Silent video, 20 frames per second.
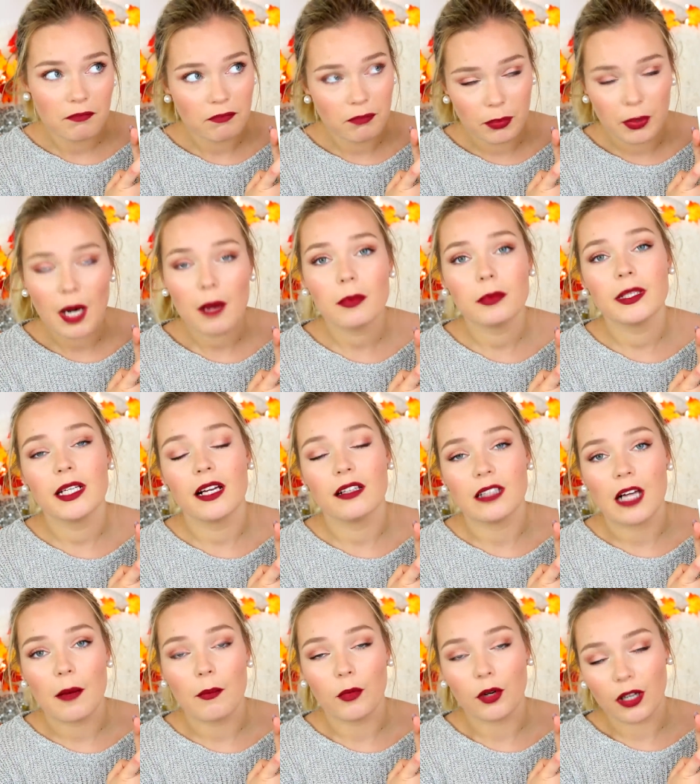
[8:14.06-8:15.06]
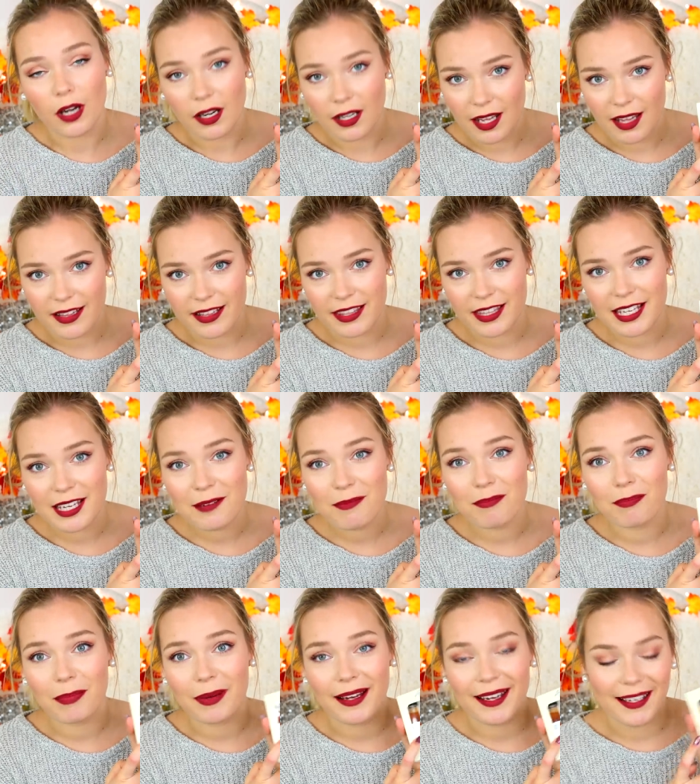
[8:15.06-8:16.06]
probably a lot more unhealthy,
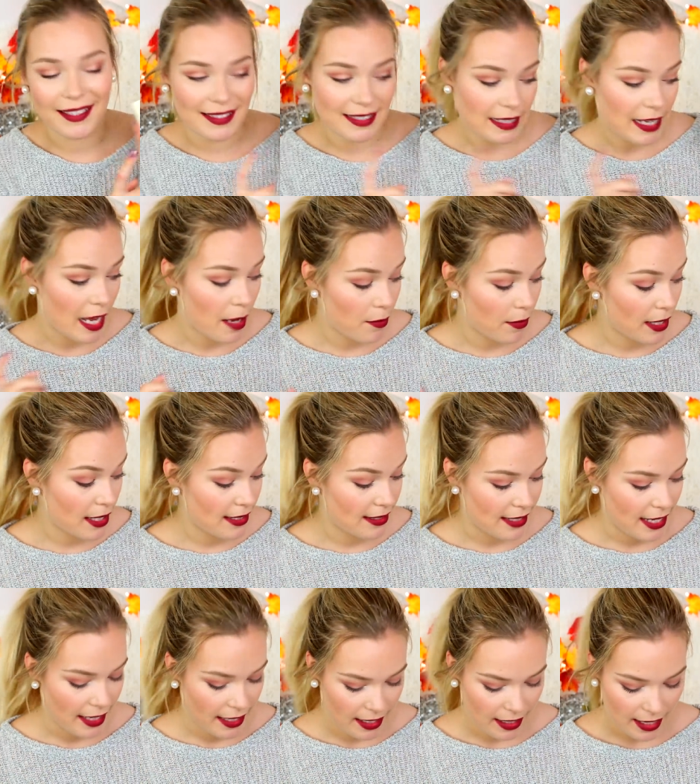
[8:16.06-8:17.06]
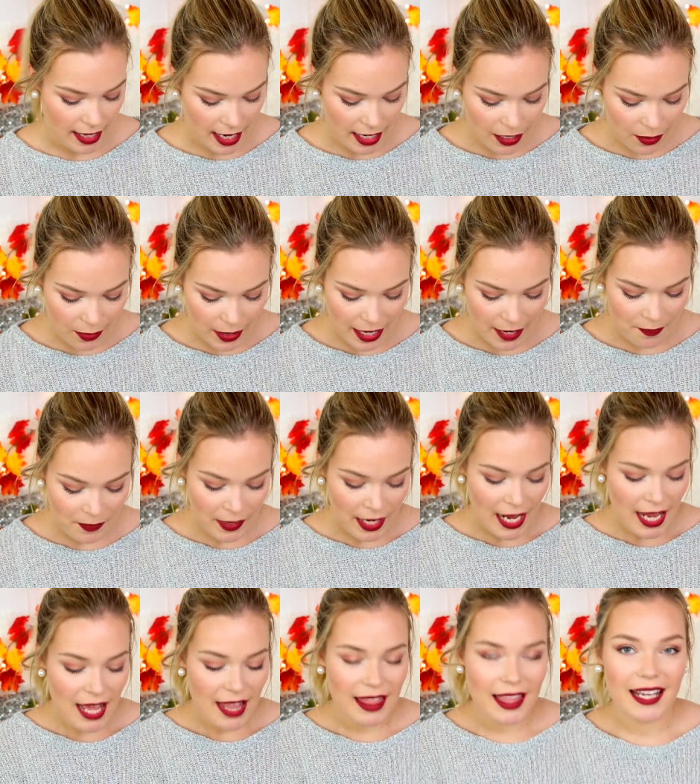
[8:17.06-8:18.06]
but I'm excited anyway.
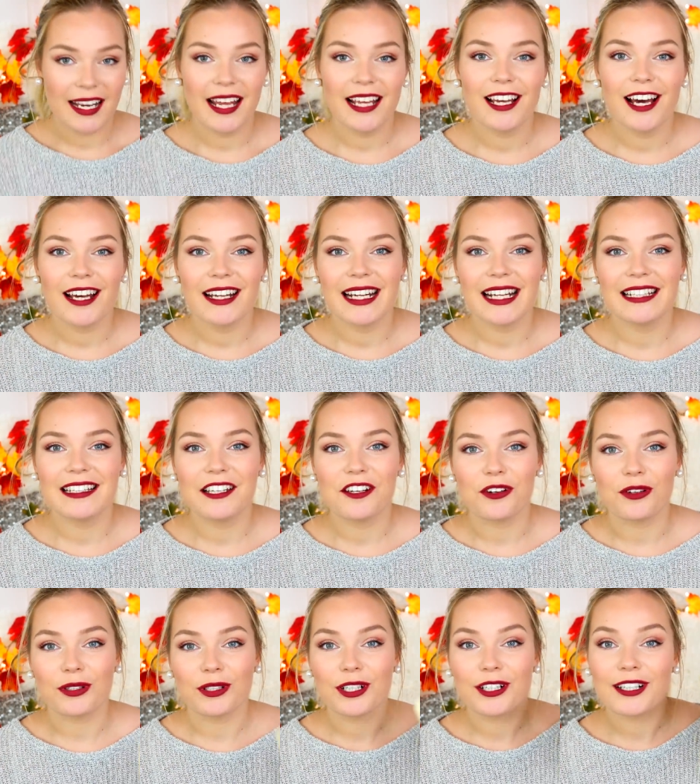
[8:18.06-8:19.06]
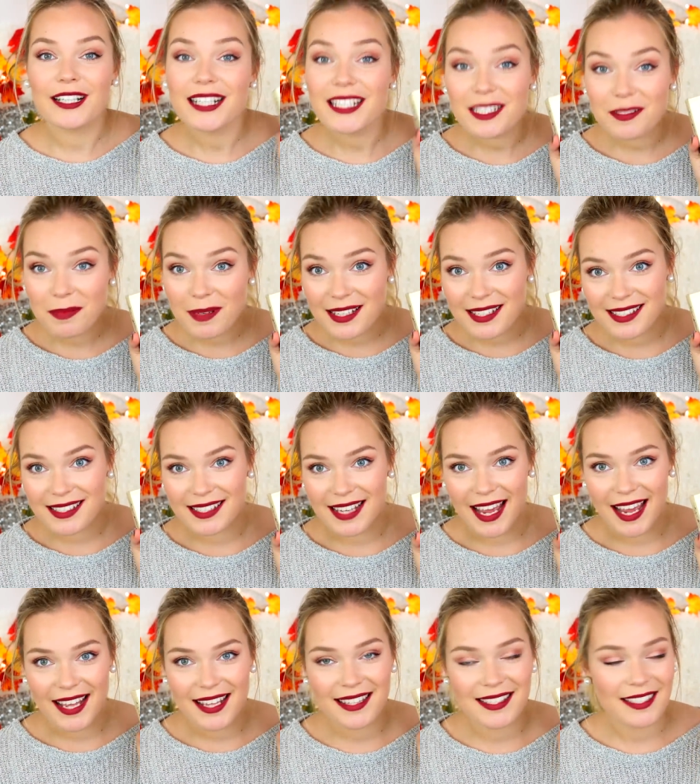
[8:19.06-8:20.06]
Then I got a little Christmas
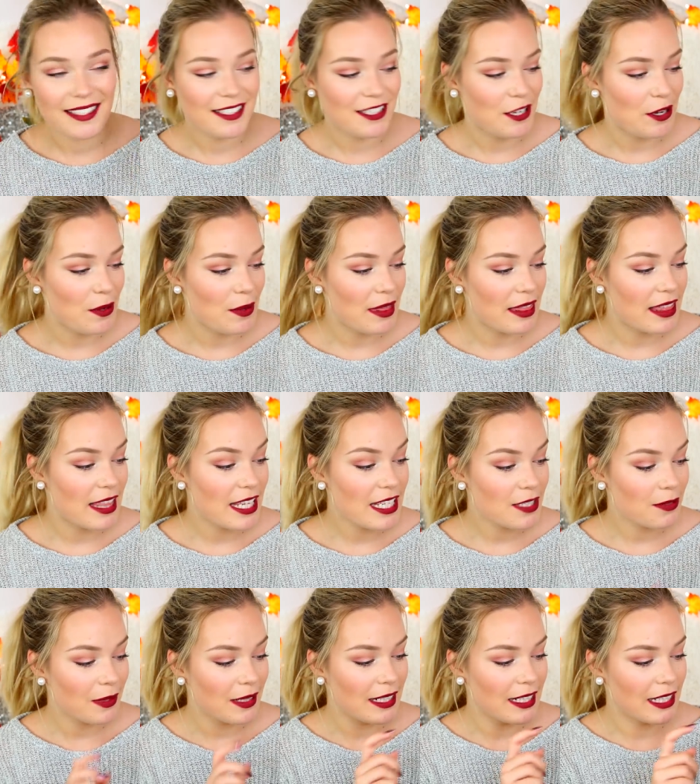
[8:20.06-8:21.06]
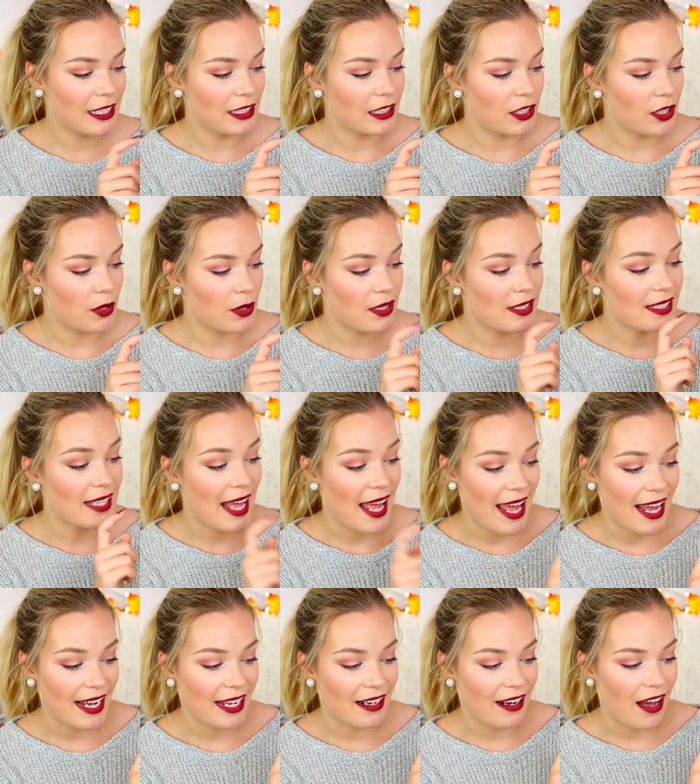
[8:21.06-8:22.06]
set, so this one includes
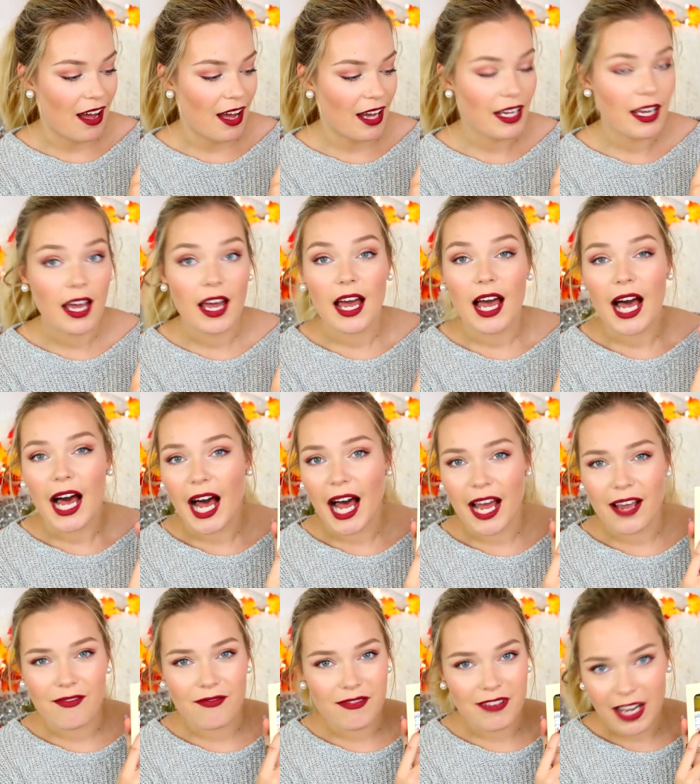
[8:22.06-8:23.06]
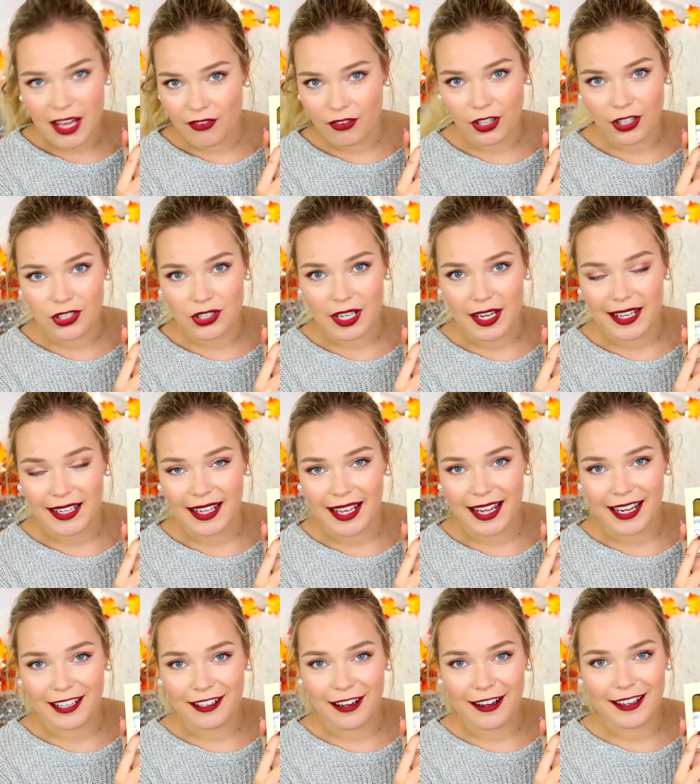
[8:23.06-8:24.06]
eggnog. I've never tried
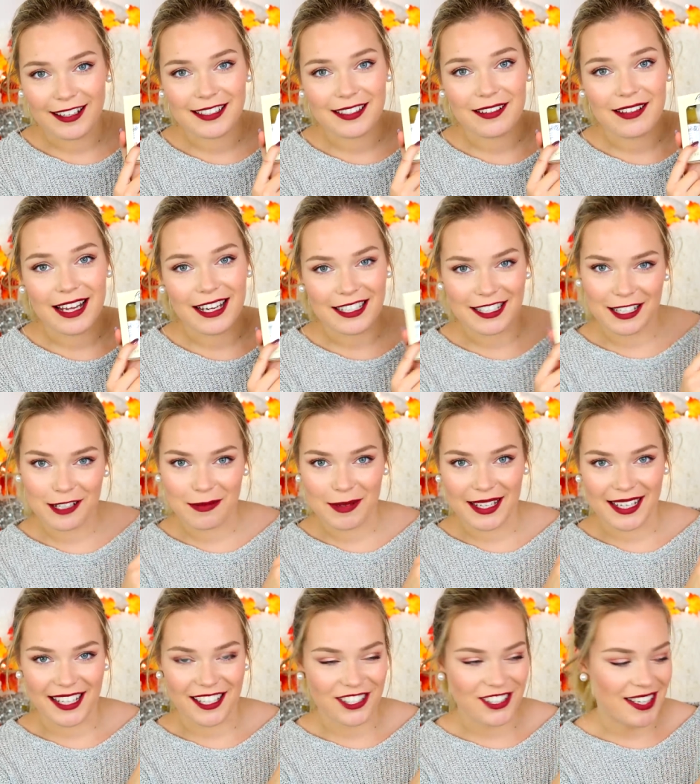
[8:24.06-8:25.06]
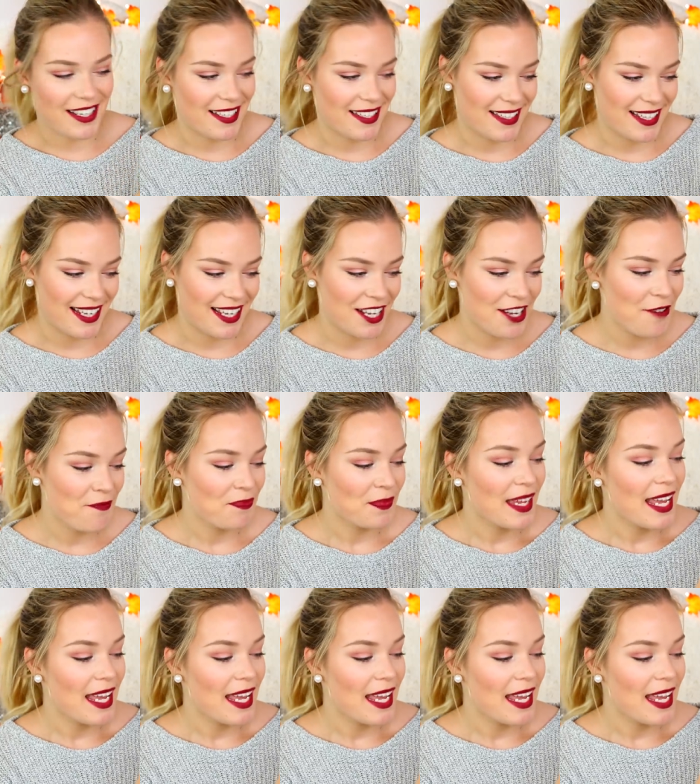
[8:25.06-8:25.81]
eggnog, so that should be interesting